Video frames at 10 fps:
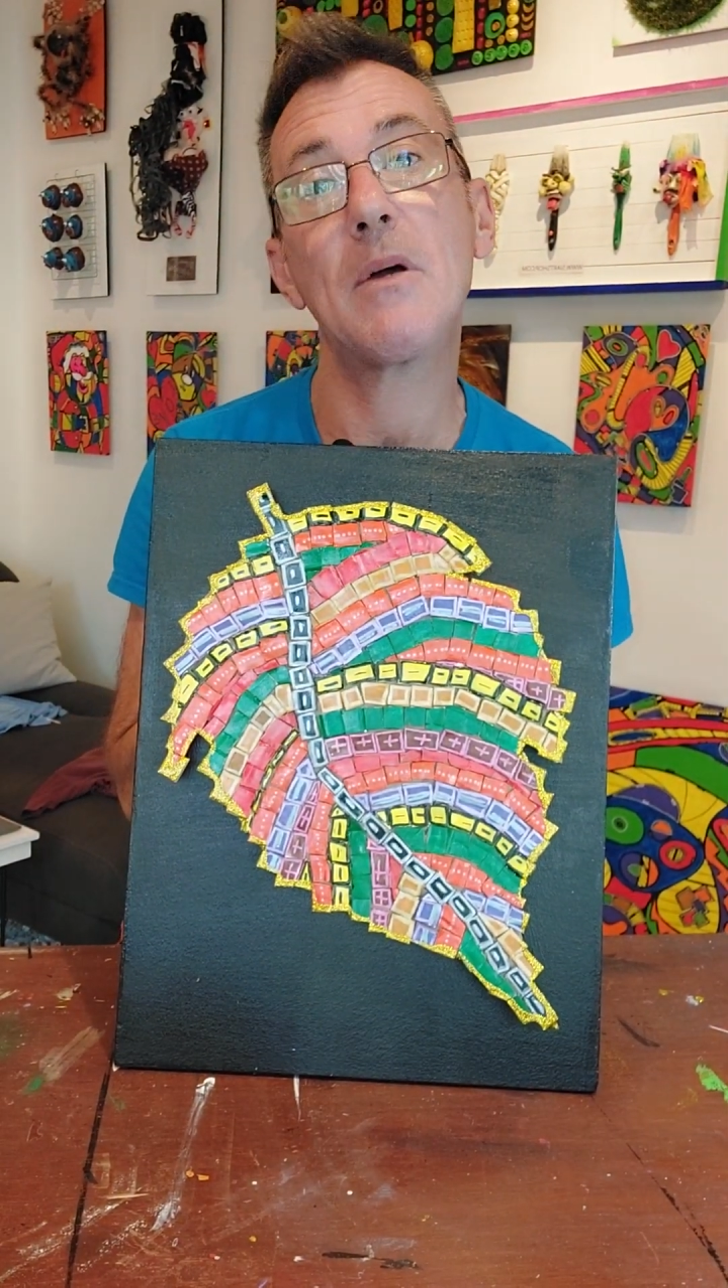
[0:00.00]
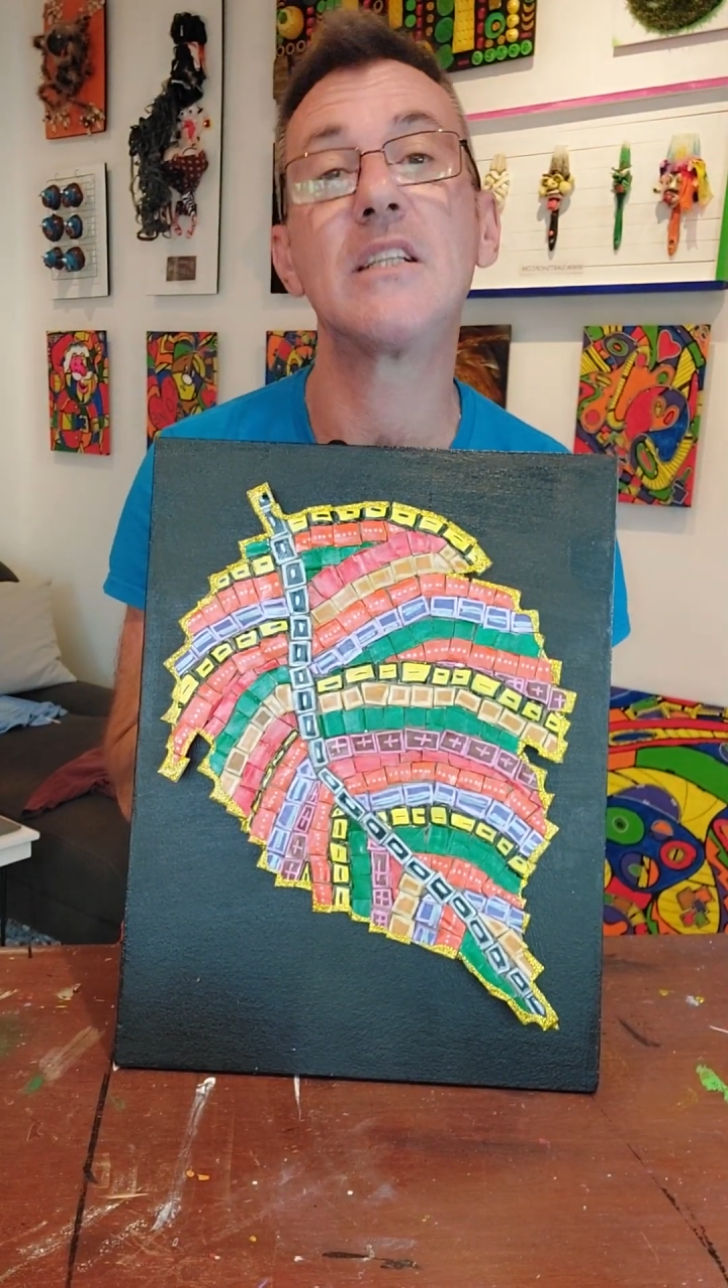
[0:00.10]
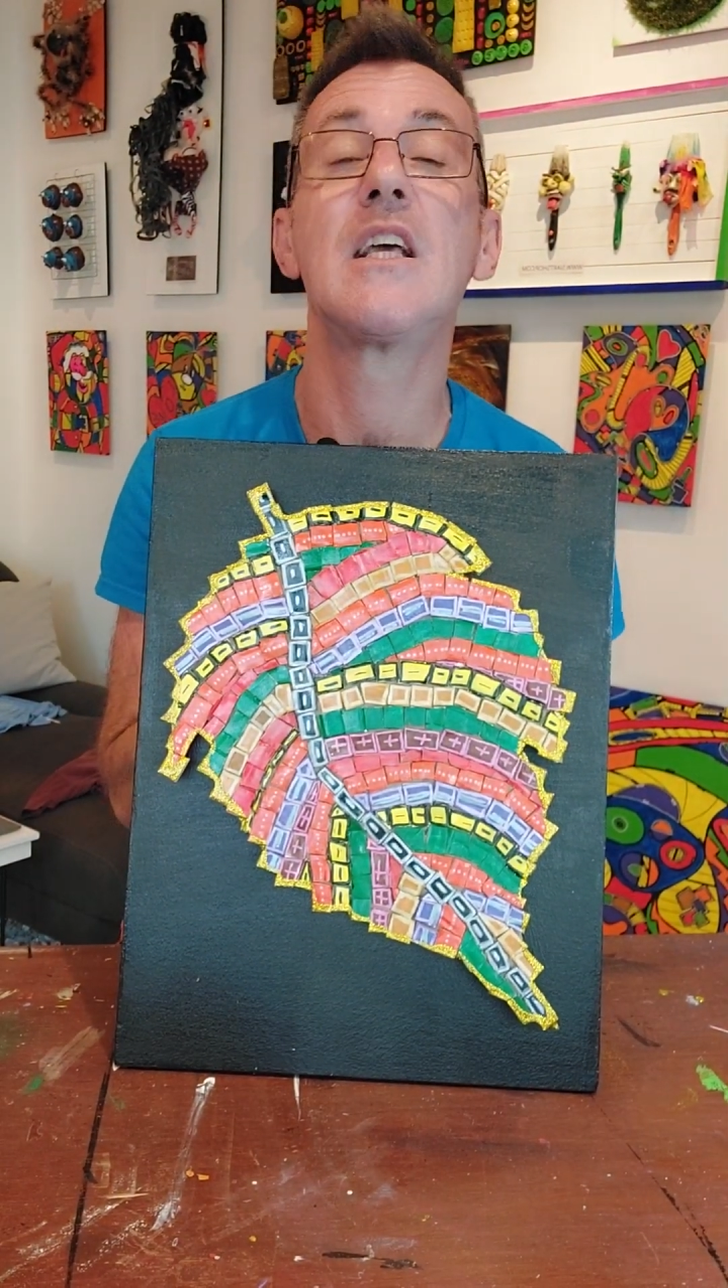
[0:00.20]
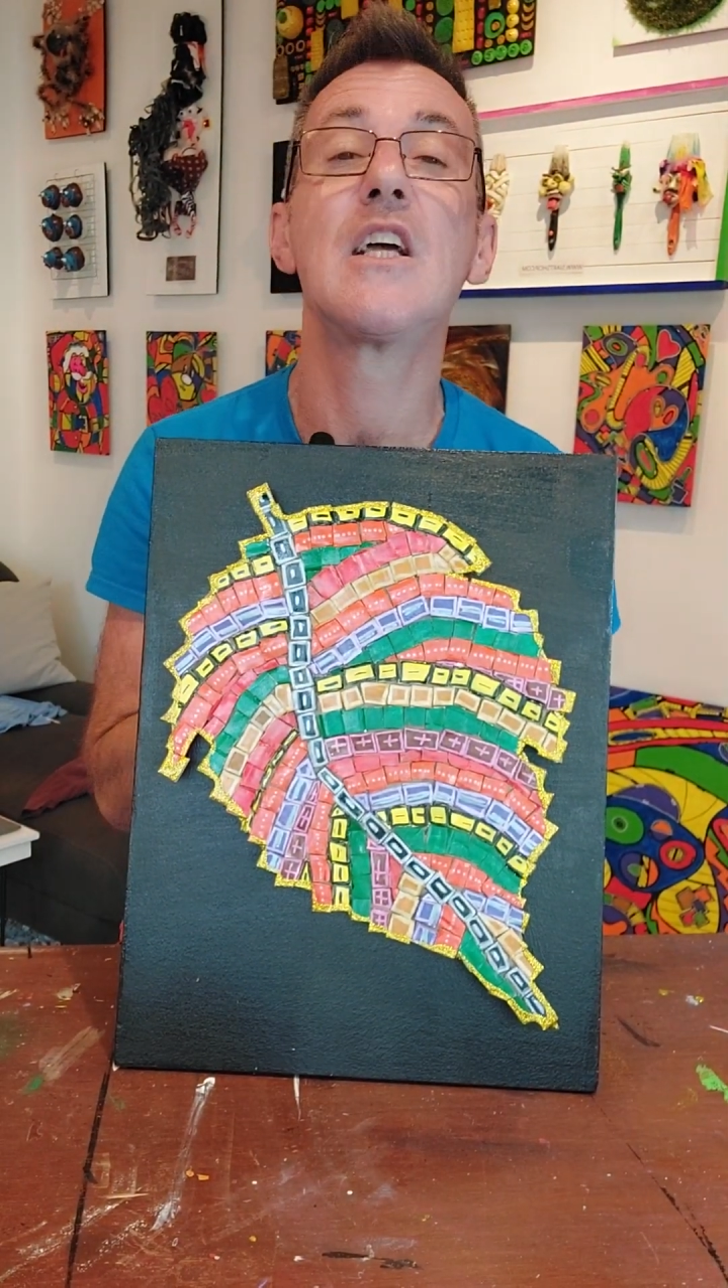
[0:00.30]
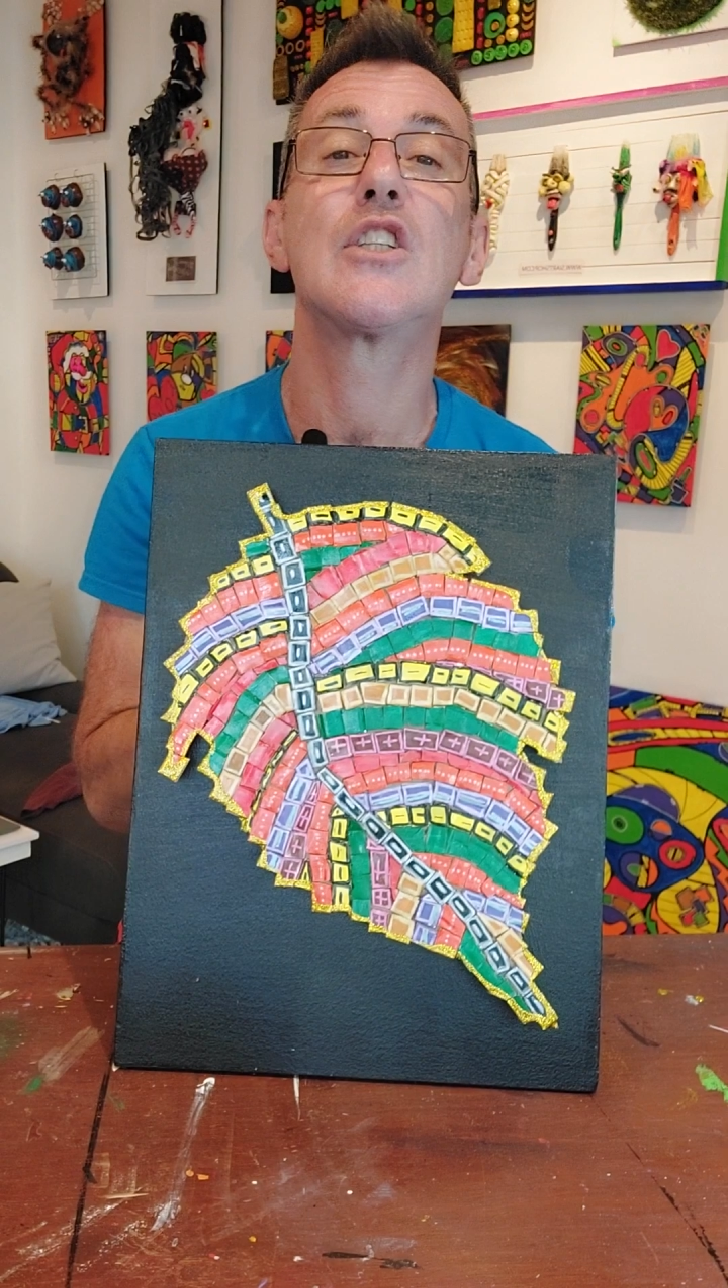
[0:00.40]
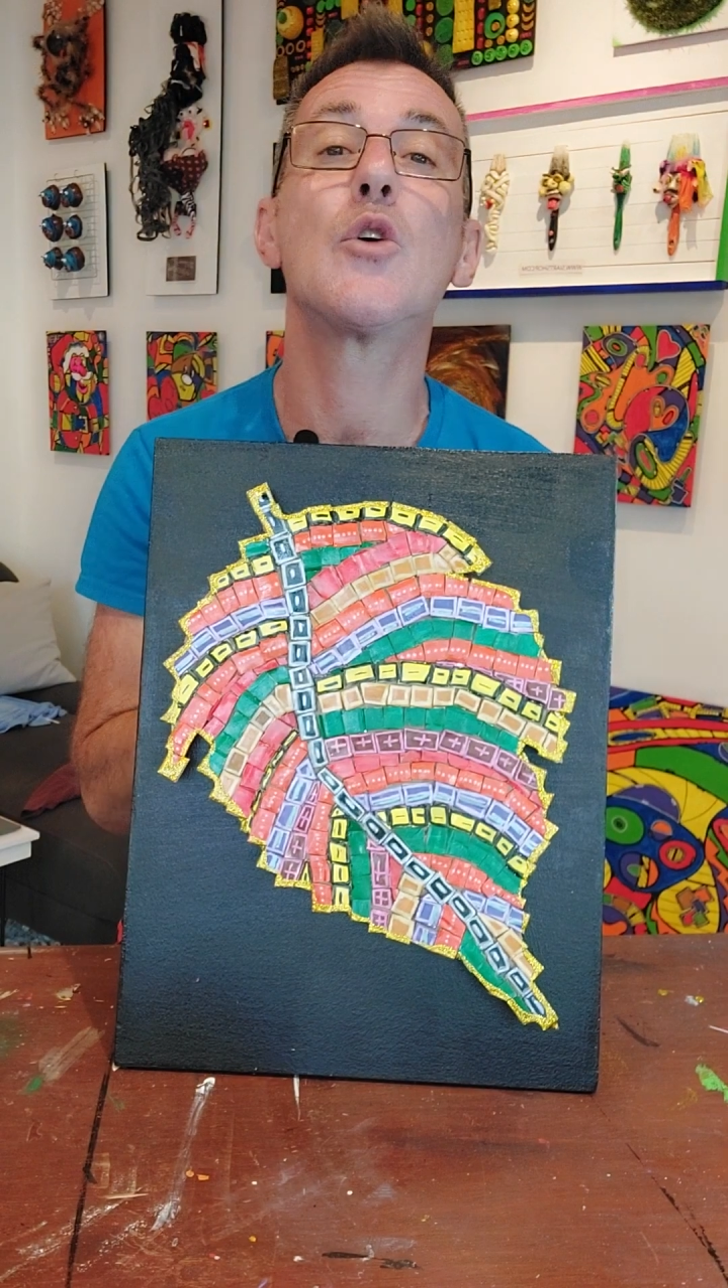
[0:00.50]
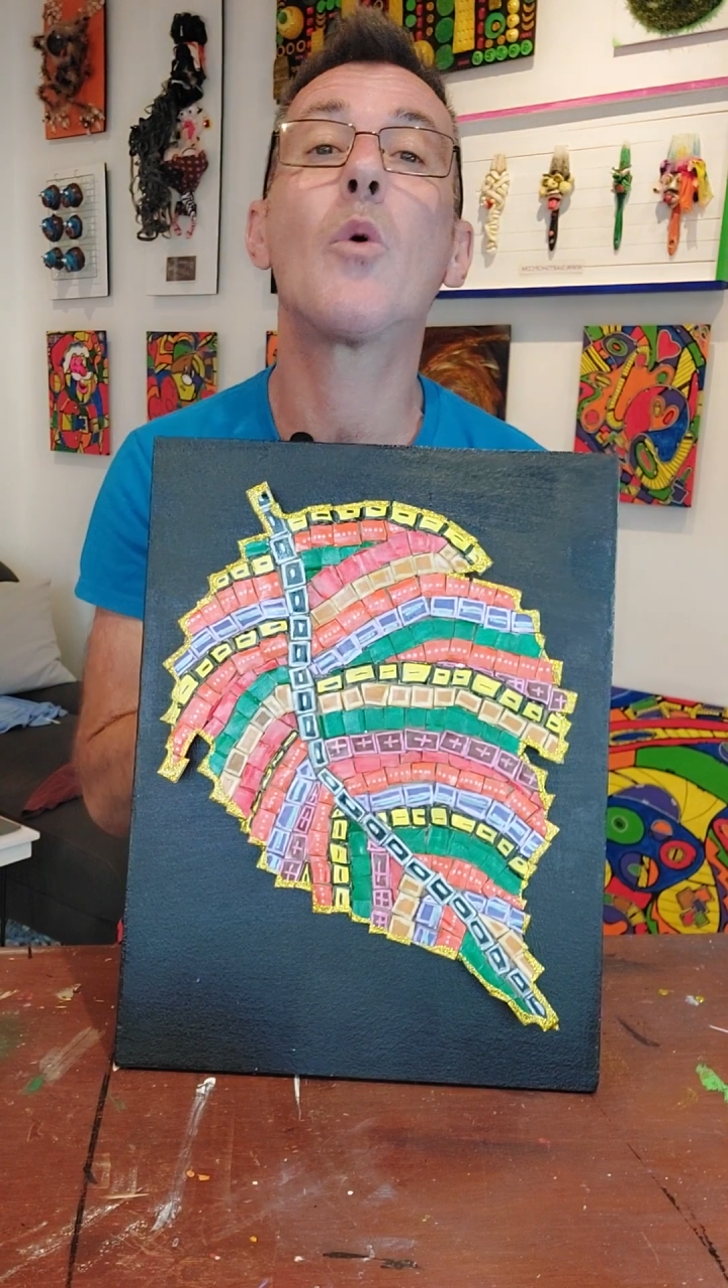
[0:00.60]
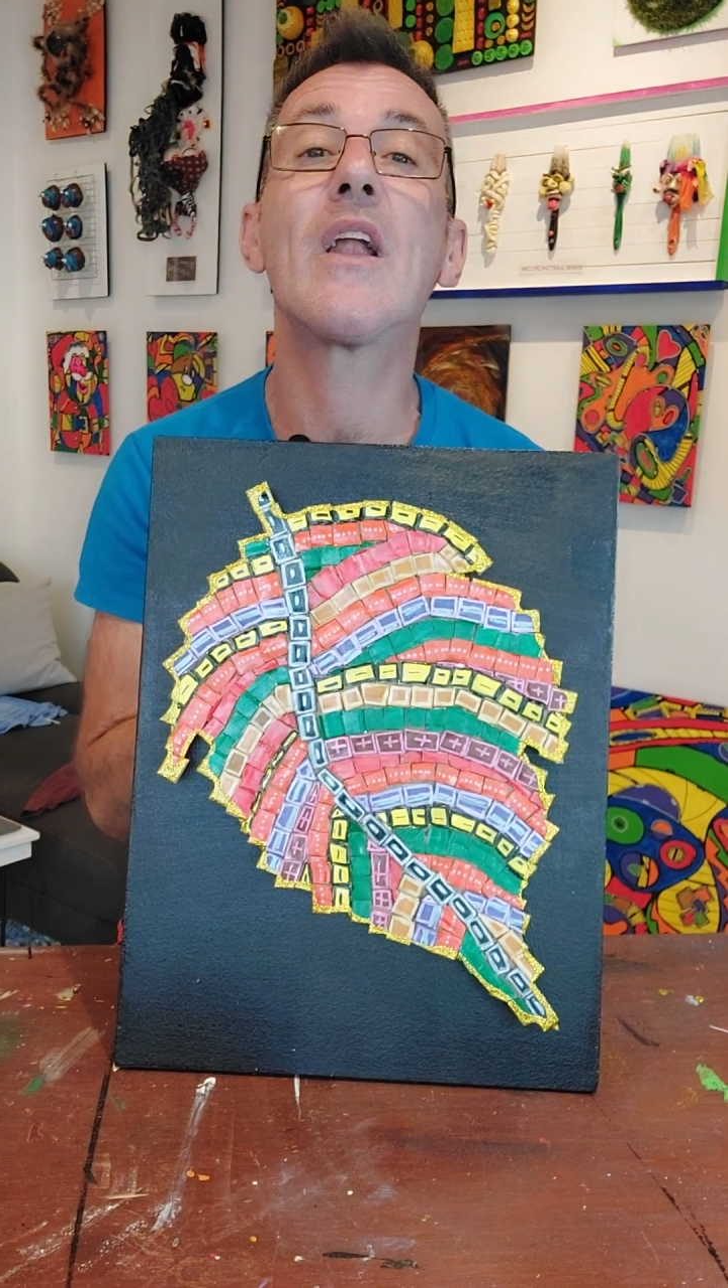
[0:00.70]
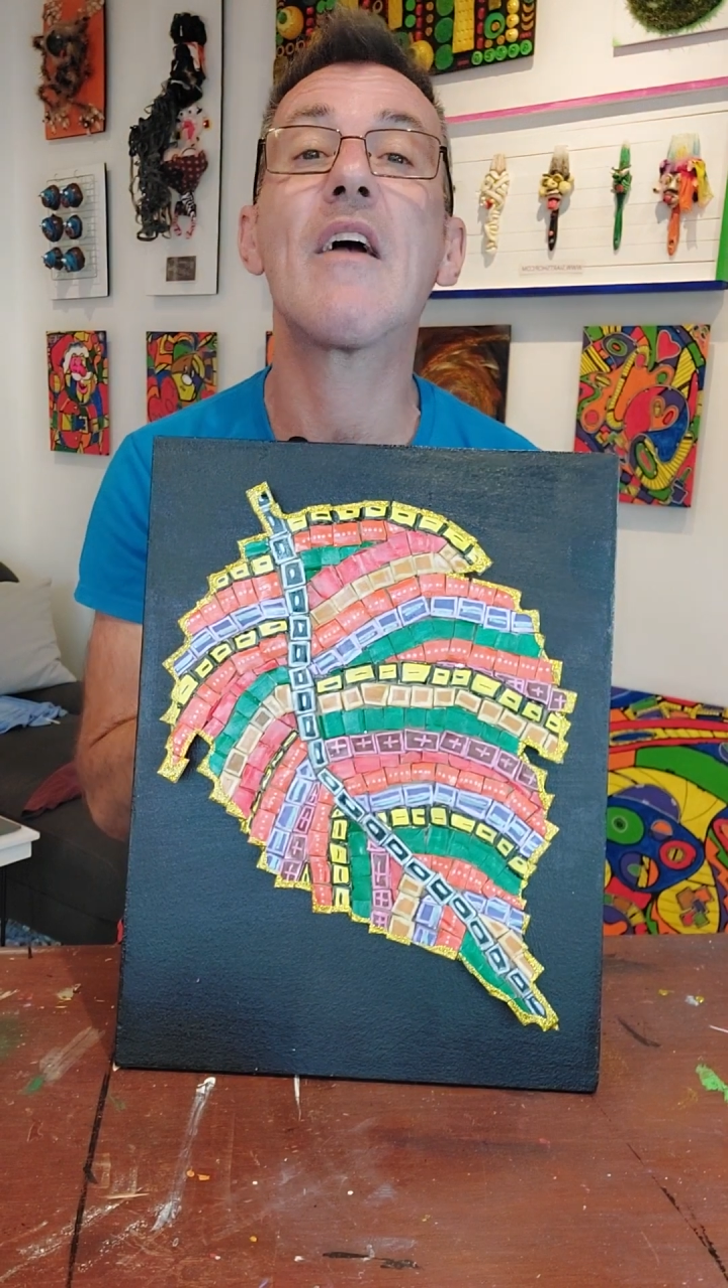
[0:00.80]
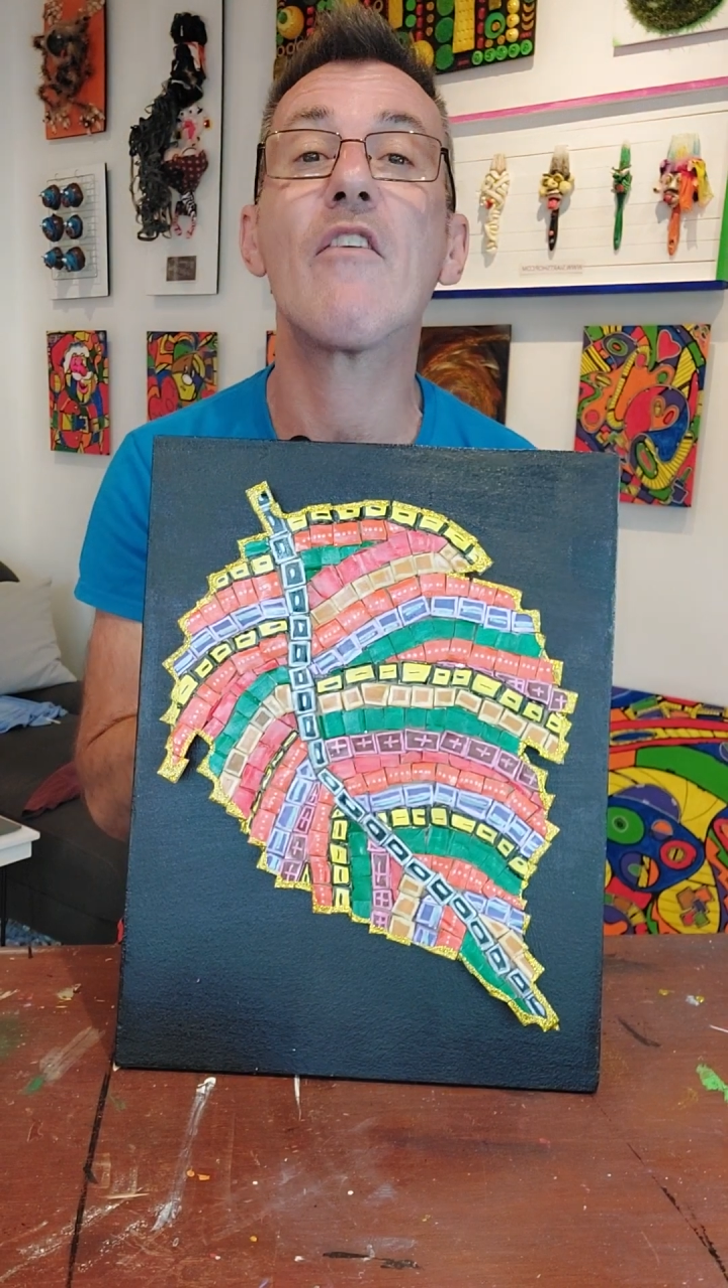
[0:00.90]
and do
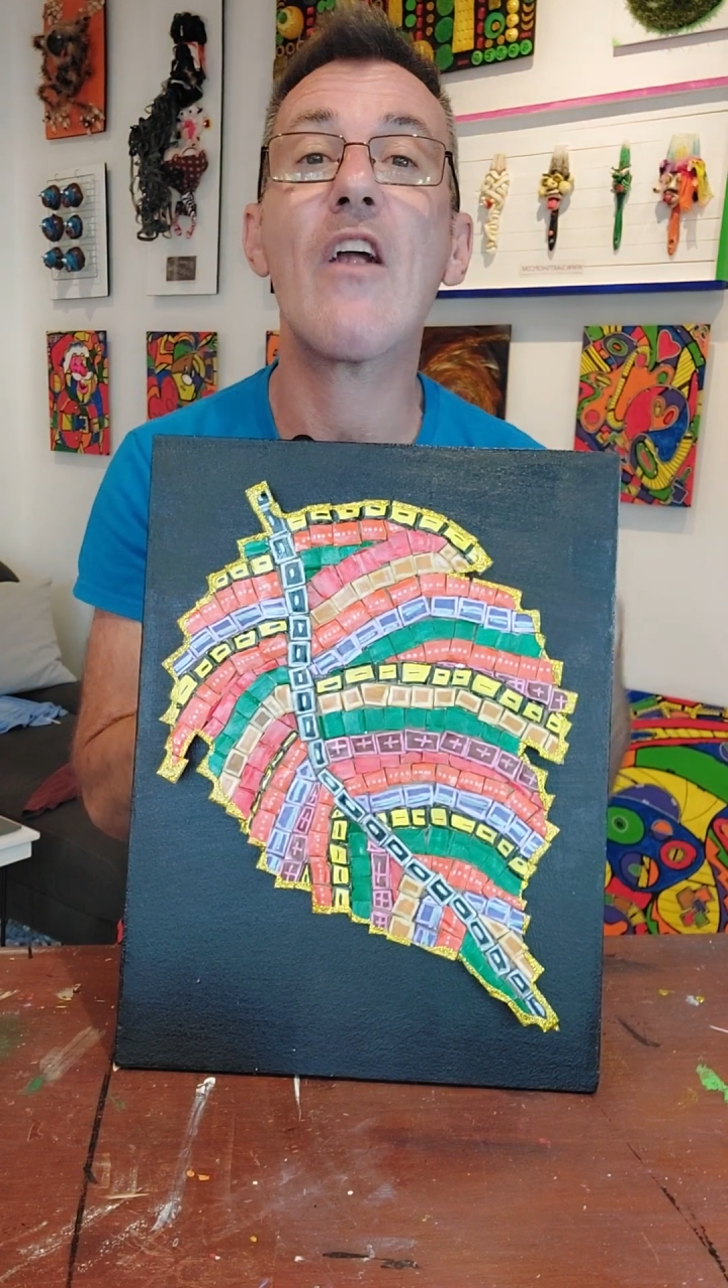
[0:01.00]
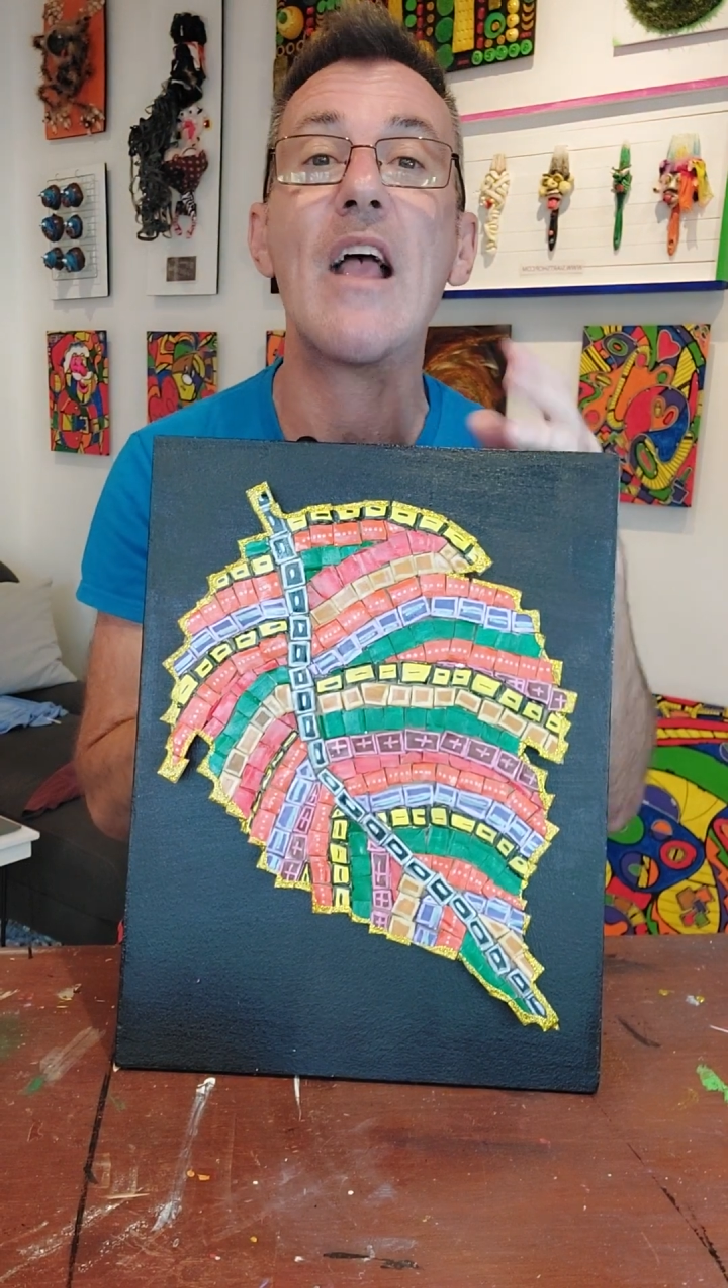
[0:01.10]
whatever